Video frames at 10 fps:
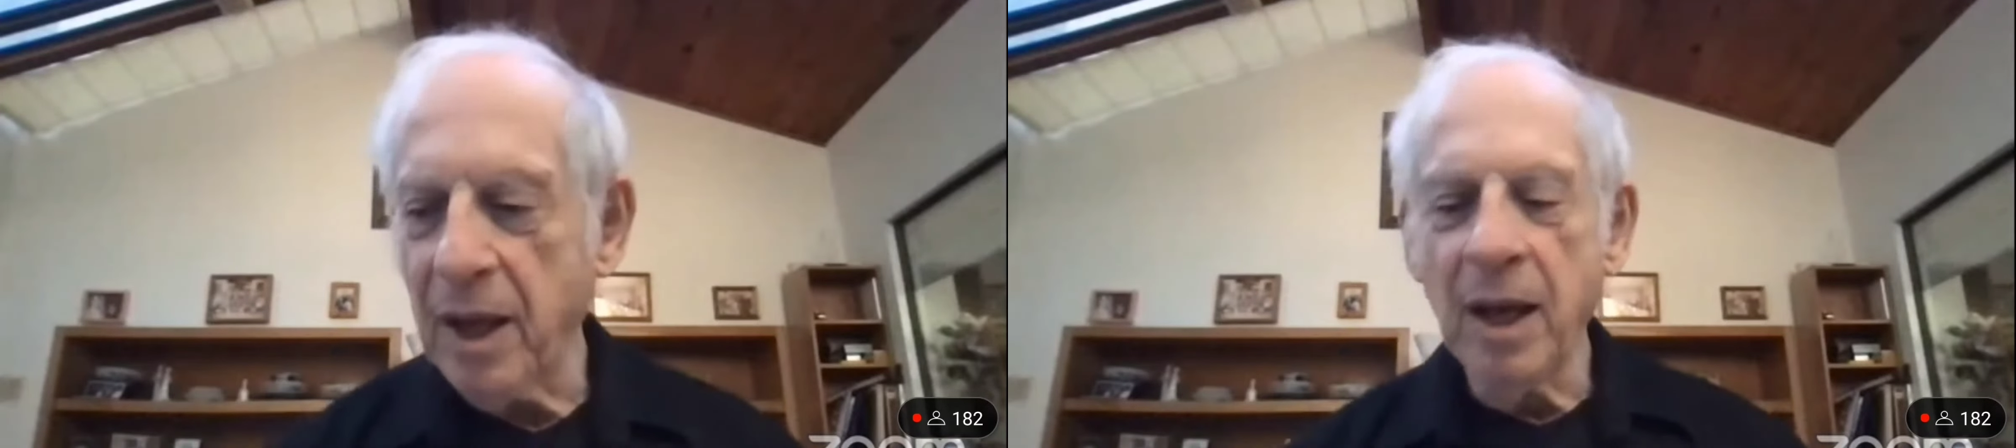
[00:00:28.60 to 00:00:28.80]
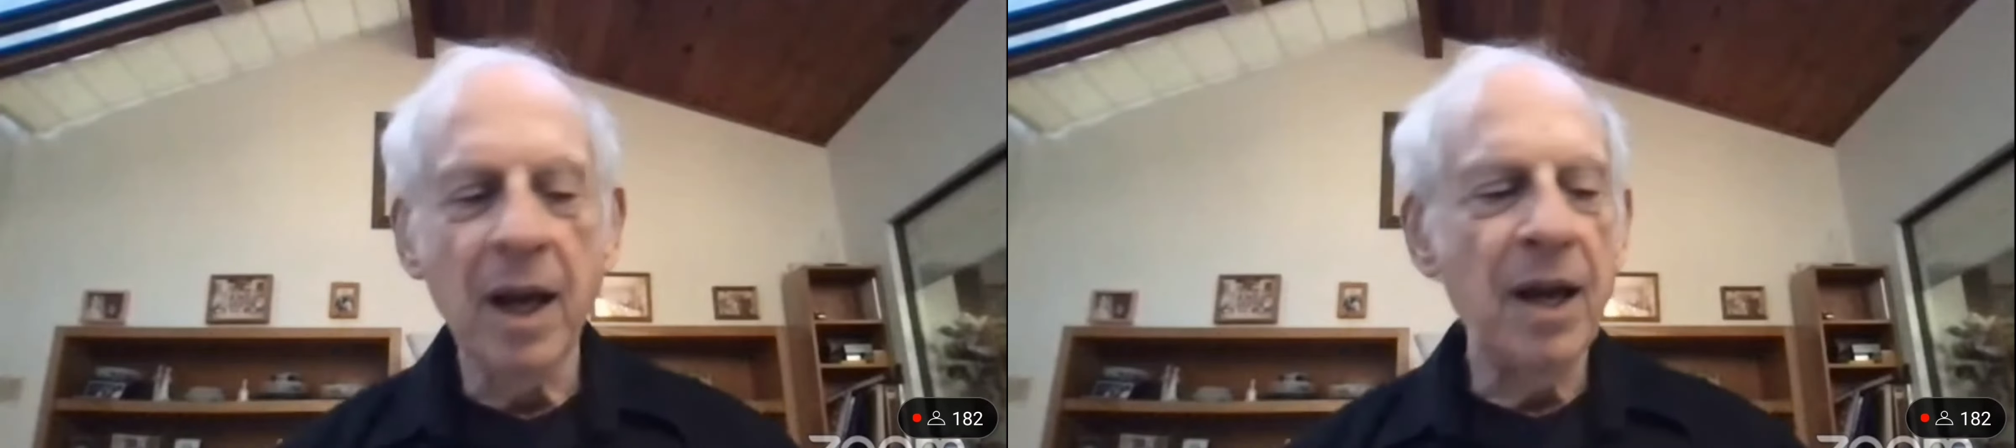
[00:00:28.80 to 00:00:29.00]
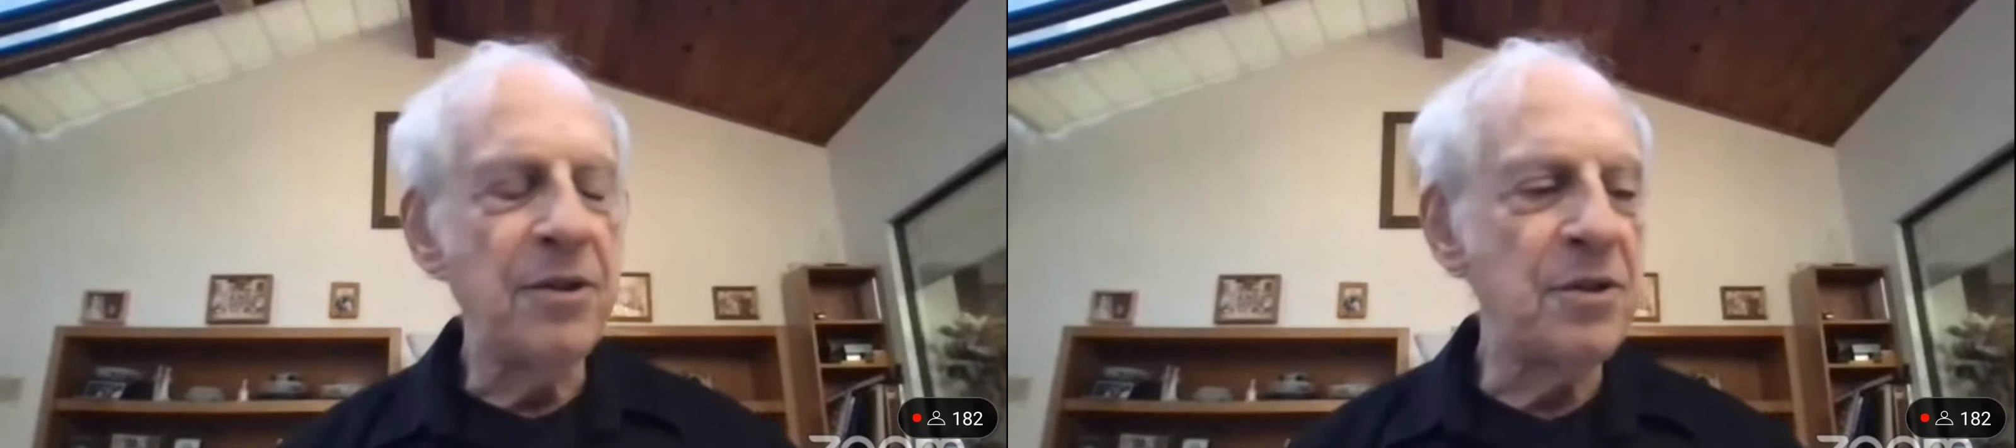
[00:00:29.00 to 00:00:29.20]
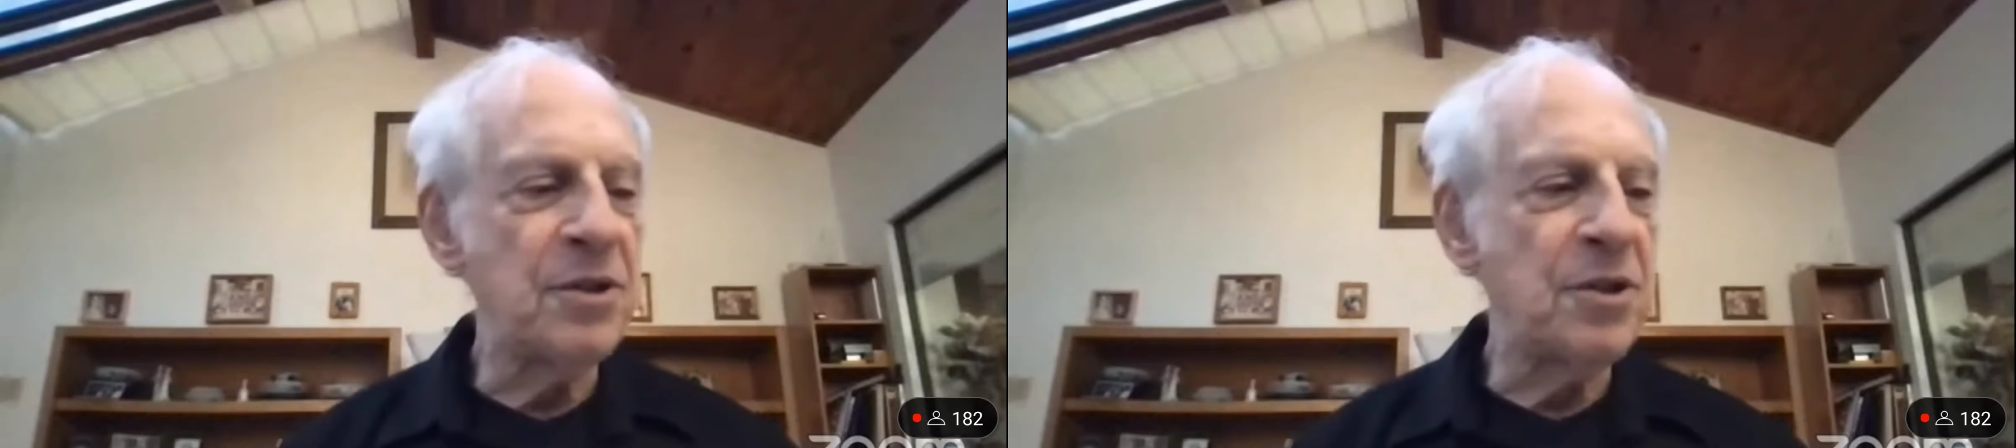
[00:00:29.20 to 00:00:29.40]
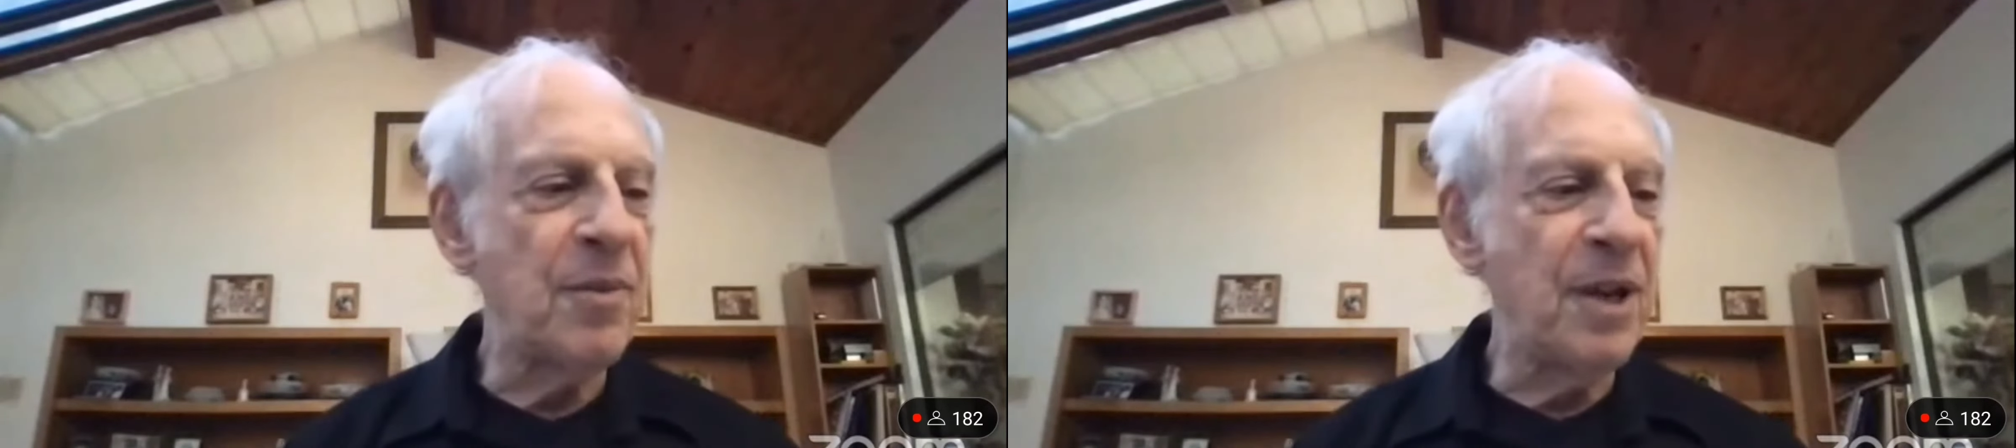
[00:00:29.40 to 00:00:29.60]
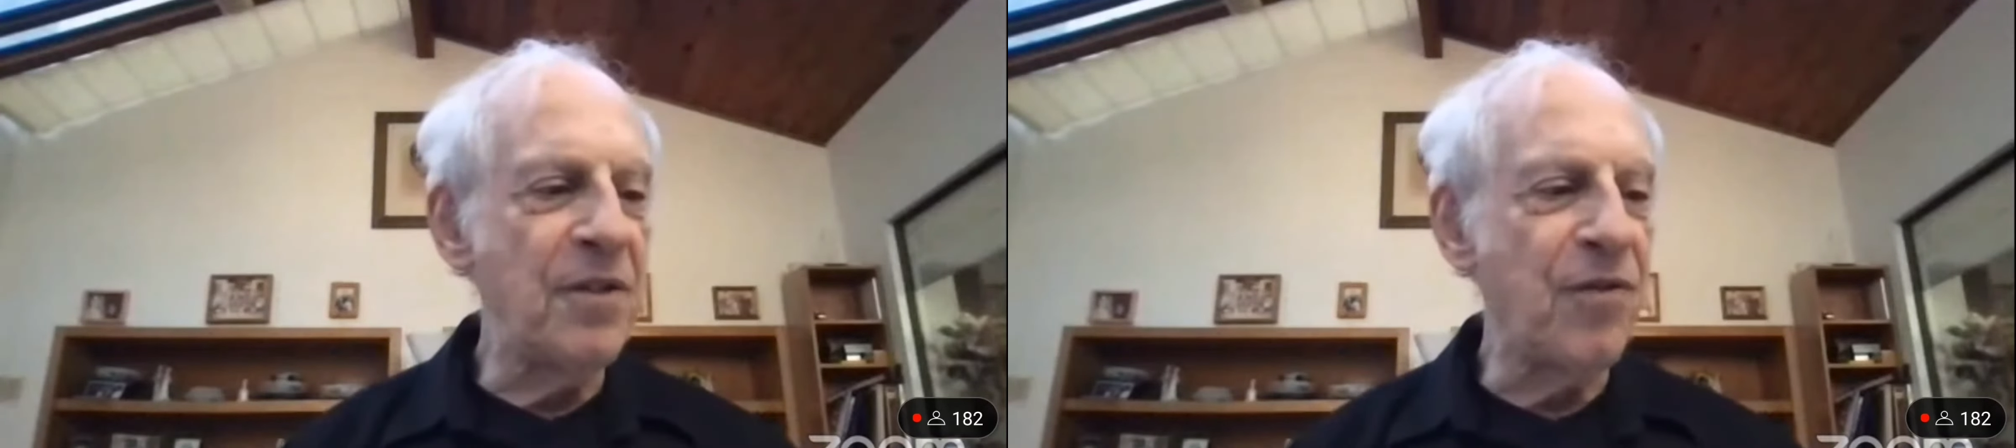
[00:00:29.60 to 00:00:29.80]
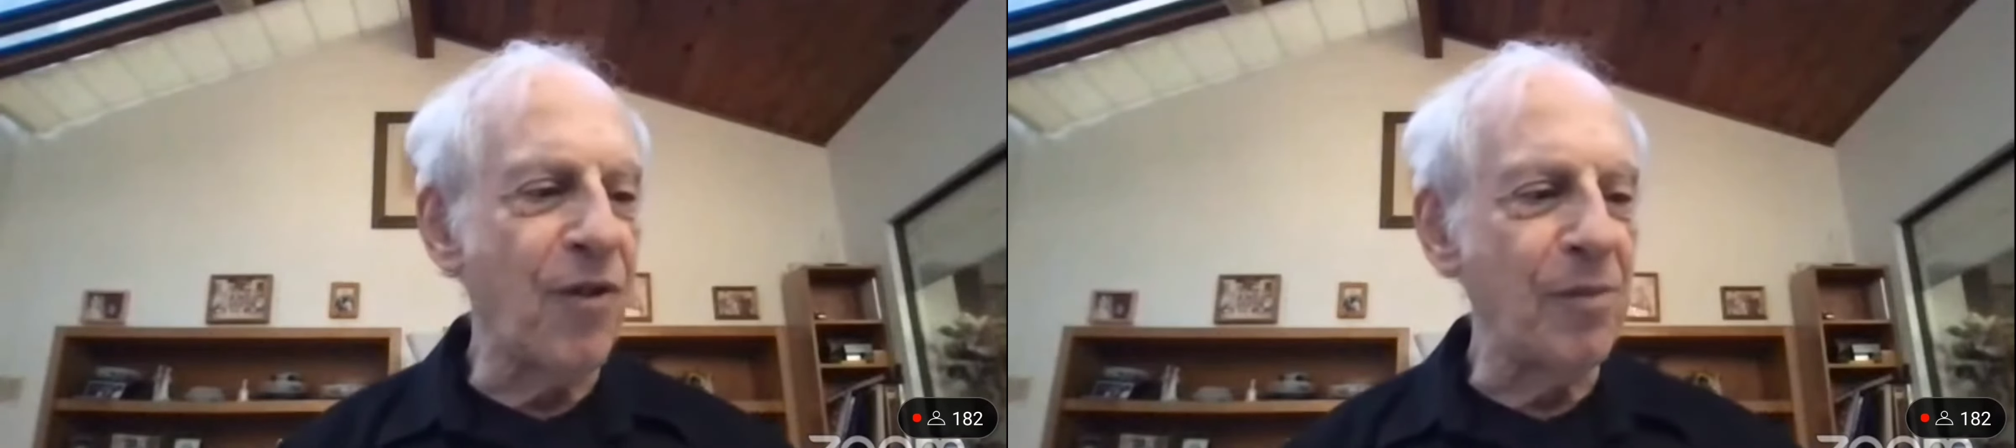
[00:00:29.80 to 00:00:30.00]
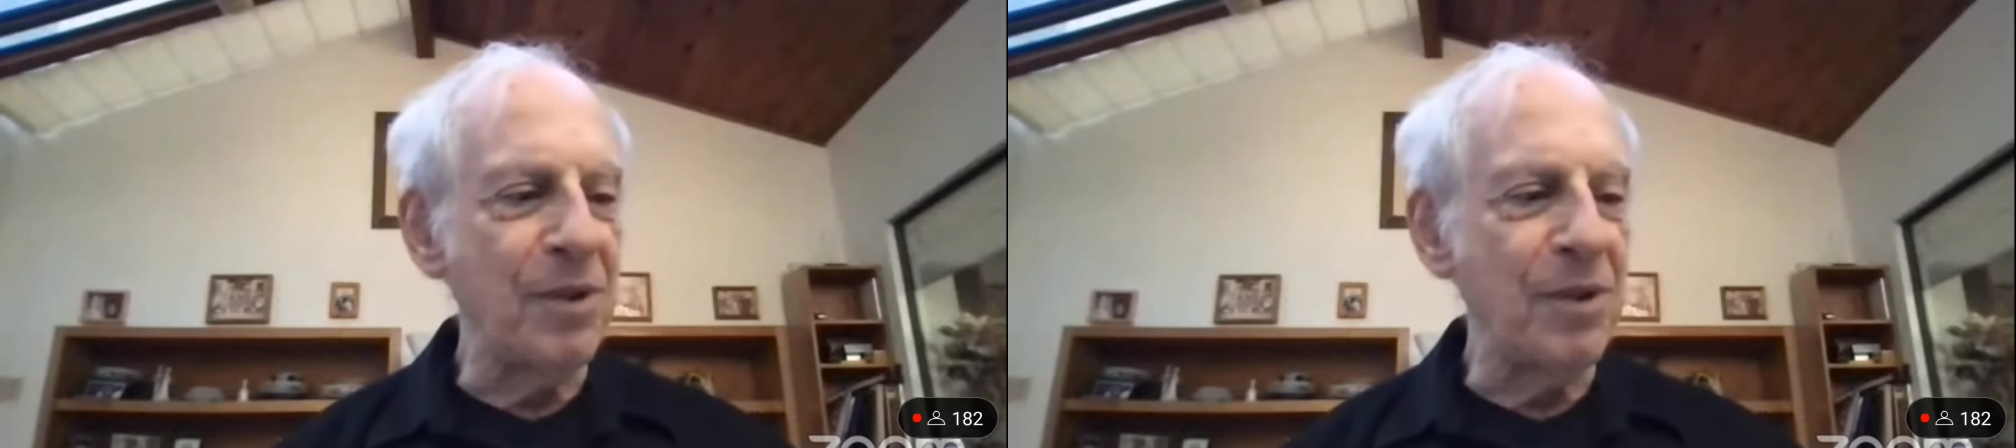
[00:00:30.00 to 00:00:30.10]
There's some informal